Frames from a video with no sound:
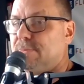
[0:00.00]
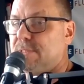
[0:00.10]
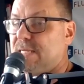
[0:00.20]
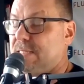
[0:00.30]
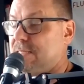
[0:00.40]
It
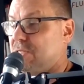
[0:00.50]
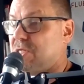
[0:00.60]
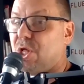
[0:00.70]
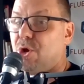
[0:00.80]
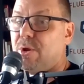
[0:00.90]
says
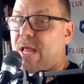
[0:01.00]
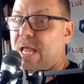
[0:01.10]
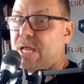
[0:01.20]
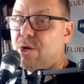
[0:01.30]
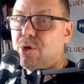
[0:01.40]
slow to
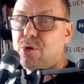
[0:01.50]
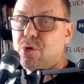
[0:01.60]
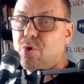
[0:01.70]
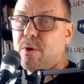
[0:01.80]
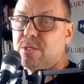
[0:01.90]

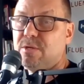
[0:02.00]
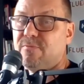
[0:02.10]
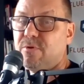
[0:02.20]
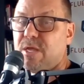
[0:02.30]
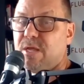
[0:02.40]
anger, quick to
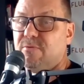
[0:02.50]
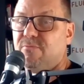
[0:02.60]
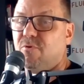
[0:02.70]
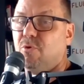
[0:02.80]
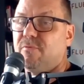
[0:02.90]
forgive,
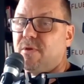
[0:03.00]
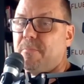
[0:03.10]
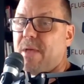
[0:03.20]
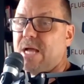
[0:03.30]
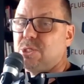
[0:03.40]
full of
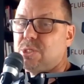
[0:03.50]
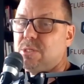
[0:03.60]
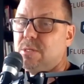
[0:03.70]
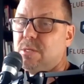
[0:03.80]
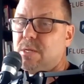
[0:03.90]

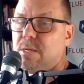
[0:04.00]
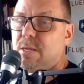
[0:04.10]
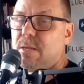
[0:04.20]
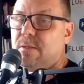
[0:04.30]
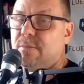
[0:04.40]
compassion.
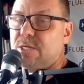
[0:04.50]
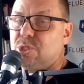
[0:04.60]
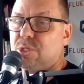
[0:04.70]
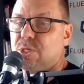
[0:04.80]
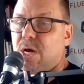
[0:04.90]
That
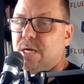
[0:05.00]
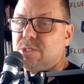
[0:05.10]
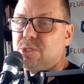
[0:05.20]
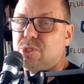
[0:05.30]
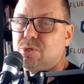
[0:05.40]
should
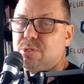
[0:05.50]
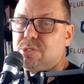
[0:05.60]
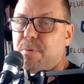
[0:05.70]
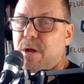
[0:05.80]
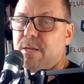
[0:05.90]
cause us to
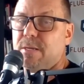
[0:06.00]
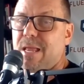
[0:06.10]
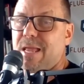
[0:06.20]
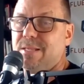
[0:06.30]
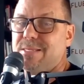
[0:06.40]

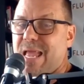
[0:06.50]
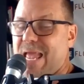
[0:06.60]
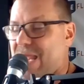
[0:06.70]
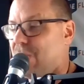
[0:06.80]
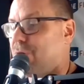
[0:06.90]
respond
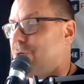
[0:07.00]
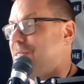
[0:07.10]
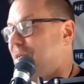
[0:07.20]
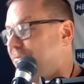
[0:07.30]
to anger